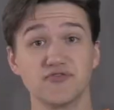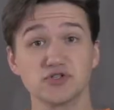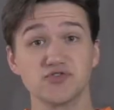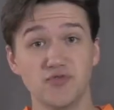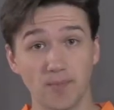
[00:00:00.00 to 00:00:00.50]
the
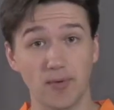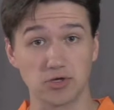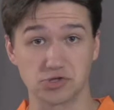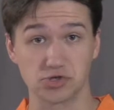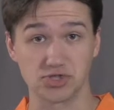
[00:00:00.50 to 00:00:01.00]
first
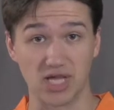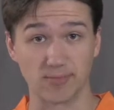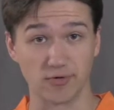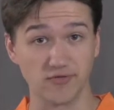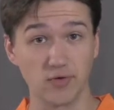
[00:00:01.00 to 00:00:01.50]
football jersey
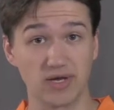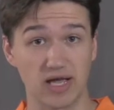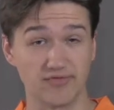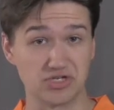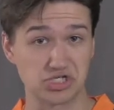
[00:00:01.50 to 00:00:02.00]
I'm reviewing
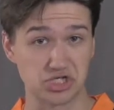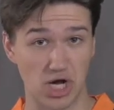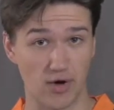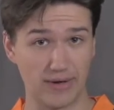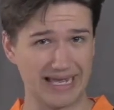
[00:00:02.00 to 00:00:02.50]
on this
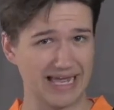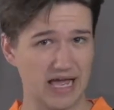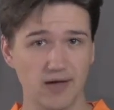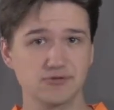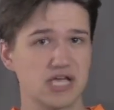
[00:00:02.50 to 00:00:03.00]
show.
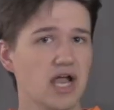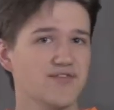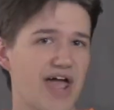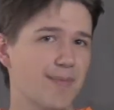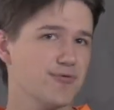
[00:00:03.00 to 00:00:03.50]
I was kind
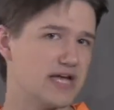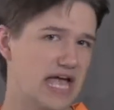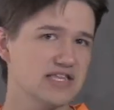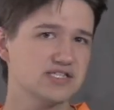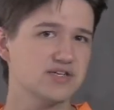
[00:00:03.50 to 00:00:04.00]
of
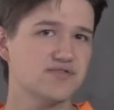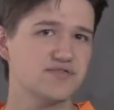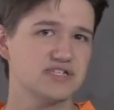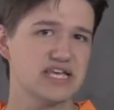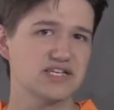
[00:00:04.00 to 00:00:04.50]

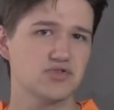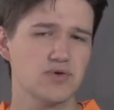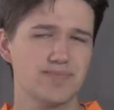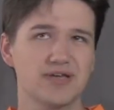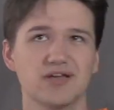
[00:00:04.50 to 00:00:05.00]
apprehensive to get to
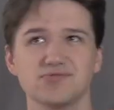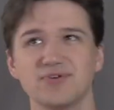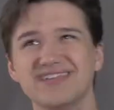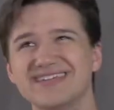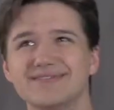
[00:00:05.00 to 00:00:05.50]
it because
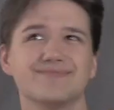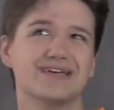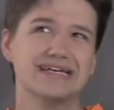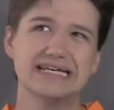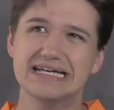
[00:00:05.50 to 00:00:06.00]
really,
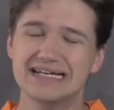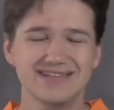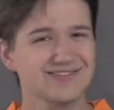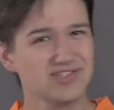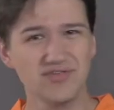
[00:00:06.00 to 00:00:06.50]

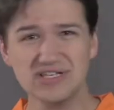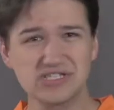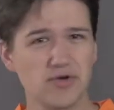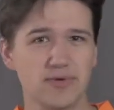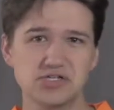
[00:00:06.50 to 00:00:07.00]
there's only
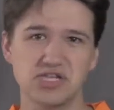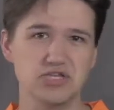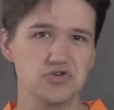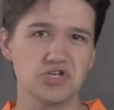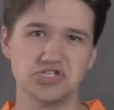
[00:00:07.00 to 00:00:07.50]
so much
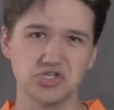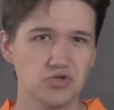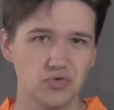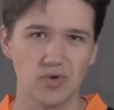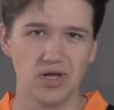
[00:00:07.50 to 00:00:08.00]
that you can
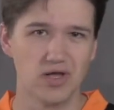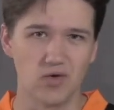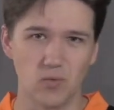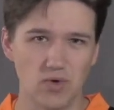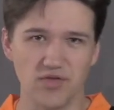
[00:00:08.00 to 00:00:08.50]
do
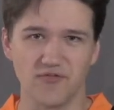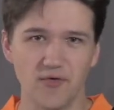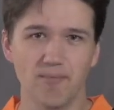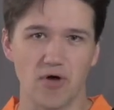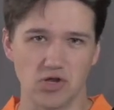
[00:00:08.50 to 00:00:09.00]
with a
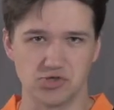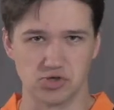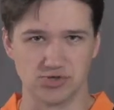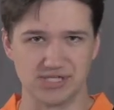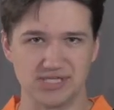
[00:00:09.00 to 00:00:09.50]
football
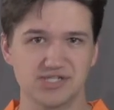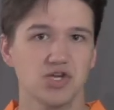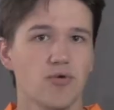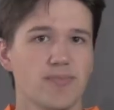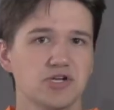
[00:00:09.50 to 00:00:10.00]
jersey.
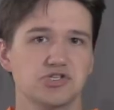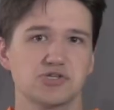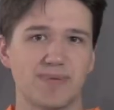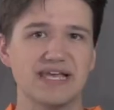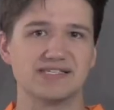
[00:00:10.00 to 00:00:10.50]
So much
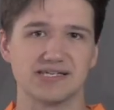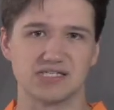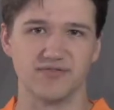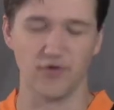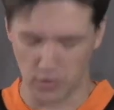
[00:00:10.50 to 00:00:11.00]
space is
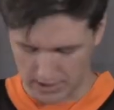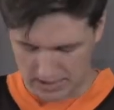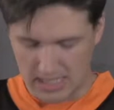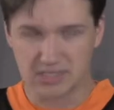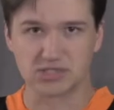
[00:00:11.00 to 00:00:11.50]

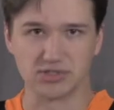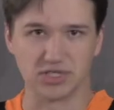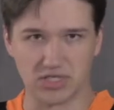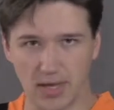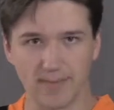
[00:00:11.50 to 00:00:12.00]
devoted to the
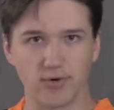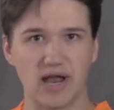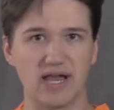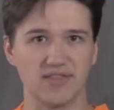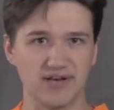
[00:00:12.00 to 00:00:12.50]
number
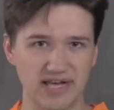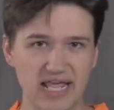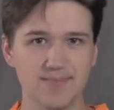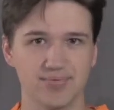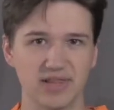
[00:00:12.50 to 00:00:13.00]
and the
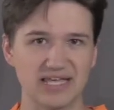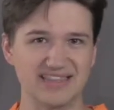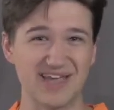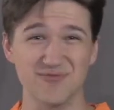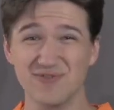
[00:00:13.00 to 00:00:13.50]

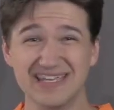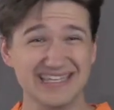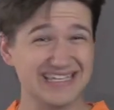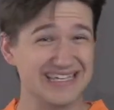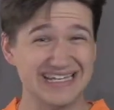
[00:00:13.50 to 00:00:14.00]
nameplate that
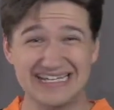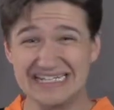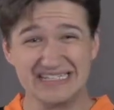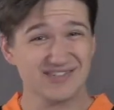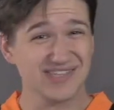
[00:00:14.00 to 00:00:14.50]
really,
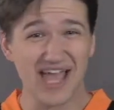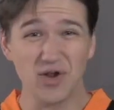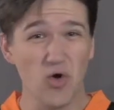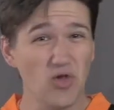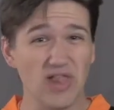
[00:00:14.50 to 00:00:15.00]
there's not
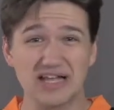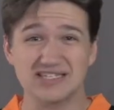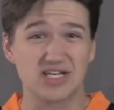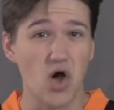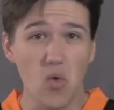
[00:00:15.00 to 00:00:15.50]
a whole lot
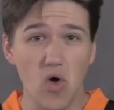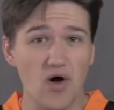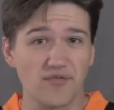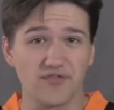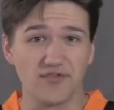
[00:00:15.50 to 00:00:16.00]
to go
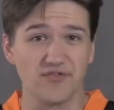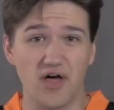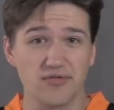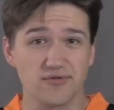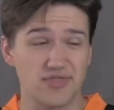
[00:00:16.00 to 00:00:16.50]
off of
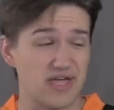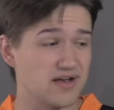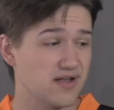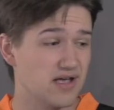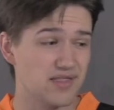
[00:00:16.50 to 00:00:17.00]
other
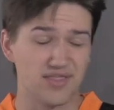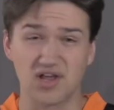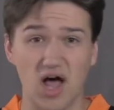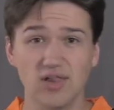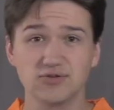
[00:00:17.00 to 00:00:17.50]
than the
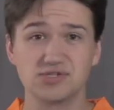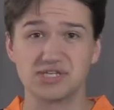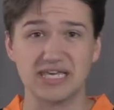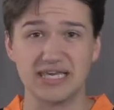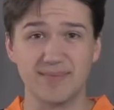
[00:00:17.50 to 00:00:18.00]
color
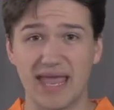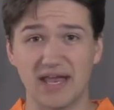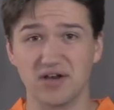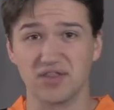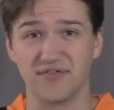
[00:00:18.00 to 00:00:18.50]
scheme
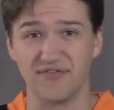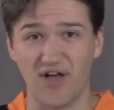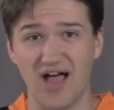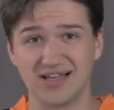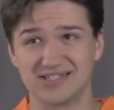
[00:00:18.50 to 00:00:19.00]
and the
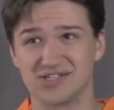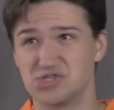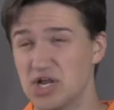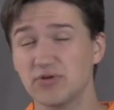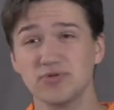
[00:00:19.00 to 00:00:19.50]
font.
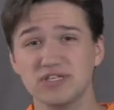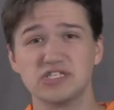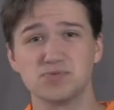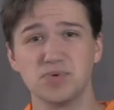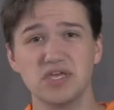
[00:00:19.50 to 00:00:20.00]
Generally
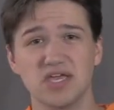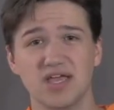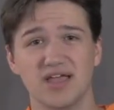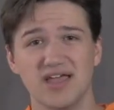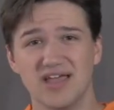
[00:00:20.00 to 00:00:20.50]

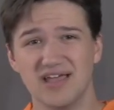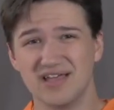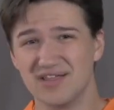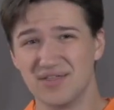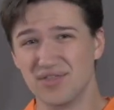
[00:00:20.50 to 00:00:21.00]
speaking,
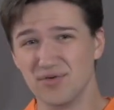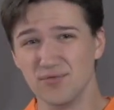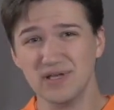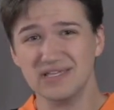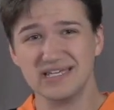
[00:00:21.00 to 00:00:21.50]
there
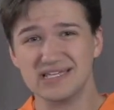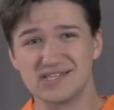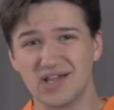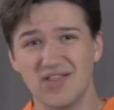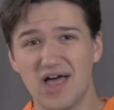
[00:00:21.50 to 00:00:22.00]
really
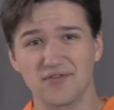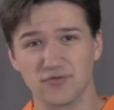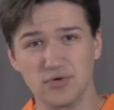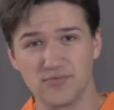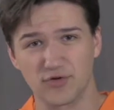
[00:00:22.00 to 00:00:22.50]
isn't a lot of
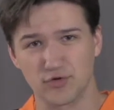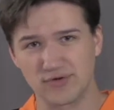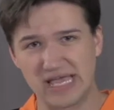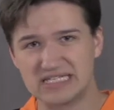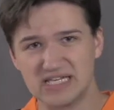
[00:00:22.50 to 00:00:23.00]
room for
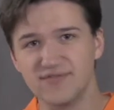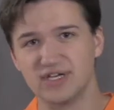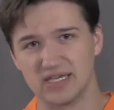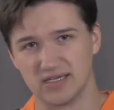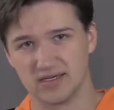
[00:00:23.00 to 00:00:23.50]

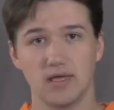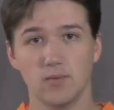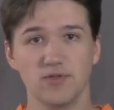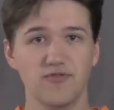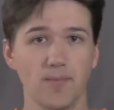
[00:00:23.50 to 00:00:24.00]
creativity.
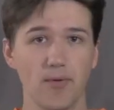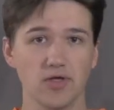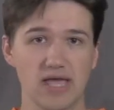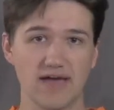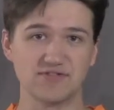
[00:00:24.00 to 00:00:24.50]
With football,
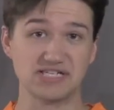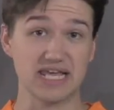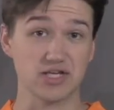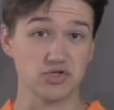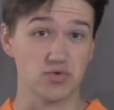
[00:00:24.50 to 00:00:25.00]
you have to
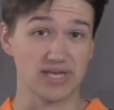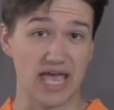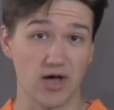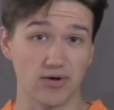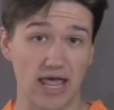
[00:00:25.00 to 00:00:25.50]
take into
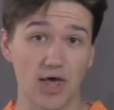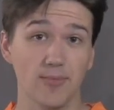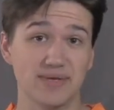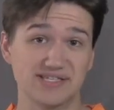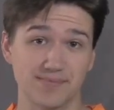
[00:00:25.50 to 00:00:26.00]
account
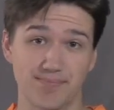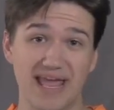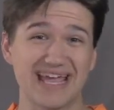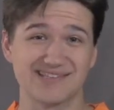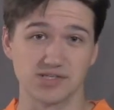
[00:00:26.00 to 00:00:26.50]
helmets and
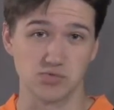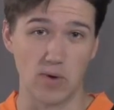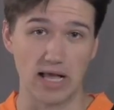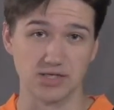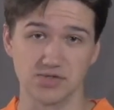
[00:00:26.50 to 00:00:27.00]
pants as
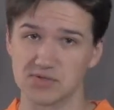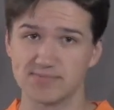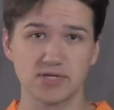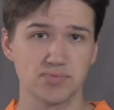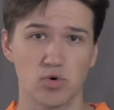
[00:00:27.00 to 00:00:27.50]
well, so it's
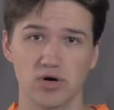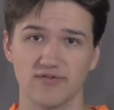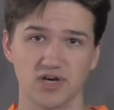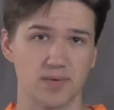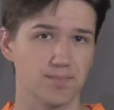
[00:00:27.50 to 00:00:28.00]
much more
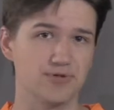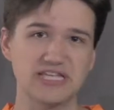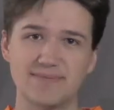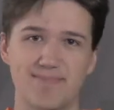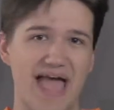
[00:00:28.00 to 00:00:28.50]
of a
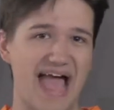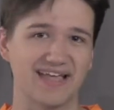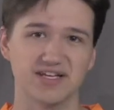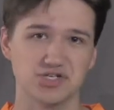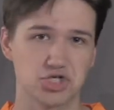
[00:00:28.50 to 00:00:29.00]
complete
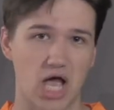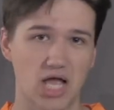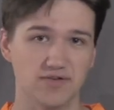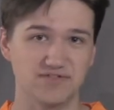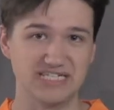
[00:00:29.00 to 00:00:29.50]
package
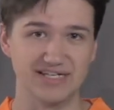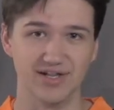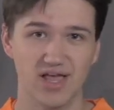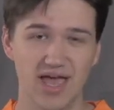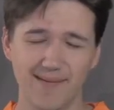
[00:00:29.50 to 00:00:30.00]
kind of deal.
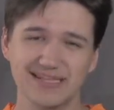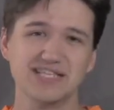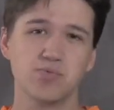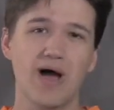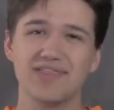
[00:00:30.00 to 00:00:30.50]
I mean,
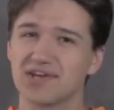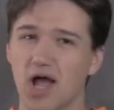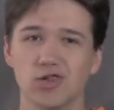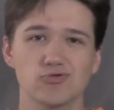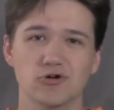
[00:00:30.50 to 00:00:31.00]
that's why the
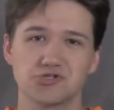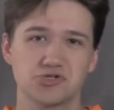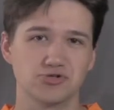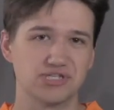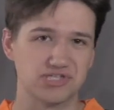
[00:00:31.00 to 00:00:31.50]
Color Rush
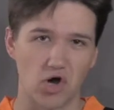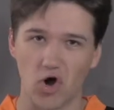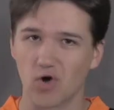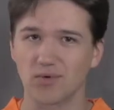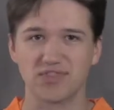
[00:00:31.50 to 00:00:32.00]
jerseys
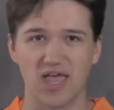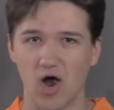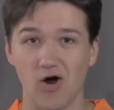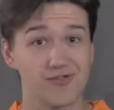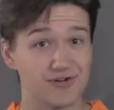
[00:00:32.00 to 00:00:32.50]
are what they
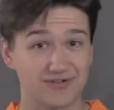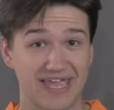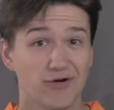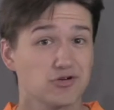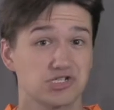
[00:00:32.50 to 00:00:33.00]
are. They're
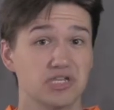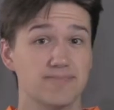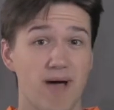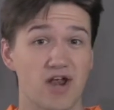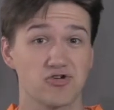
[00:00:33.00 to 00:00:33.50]
garishly
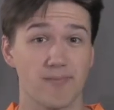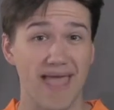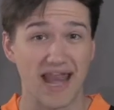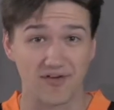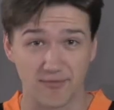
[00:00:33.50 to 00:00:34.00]

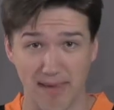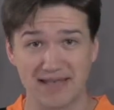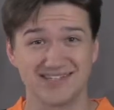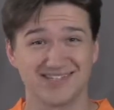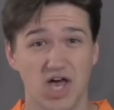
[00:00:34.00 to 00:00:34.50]
monochromatic from
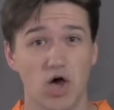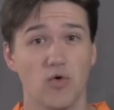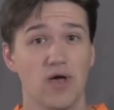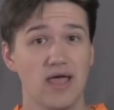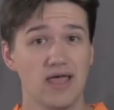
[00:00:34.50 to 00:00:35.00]
head to
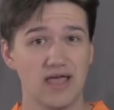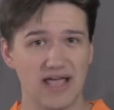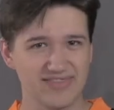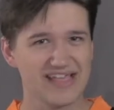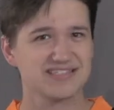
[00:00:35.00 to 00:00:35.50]
toe,
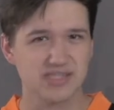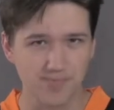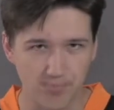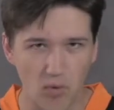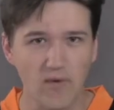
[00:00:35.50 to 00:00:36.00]
and that's the
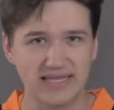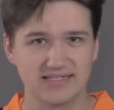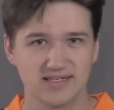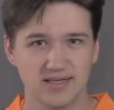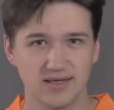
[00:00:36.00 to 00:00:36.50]
point.
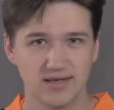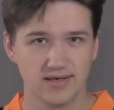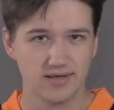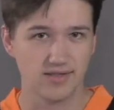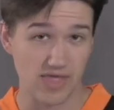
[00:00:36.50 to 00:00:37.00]

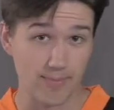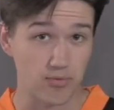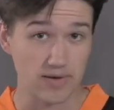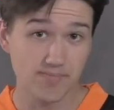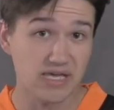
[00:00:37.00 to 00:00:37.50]
That
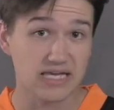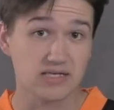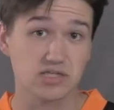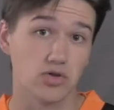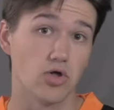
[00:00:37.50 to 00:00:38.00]
point
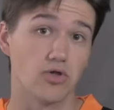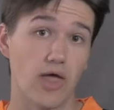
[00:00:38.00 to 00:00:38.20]
being to look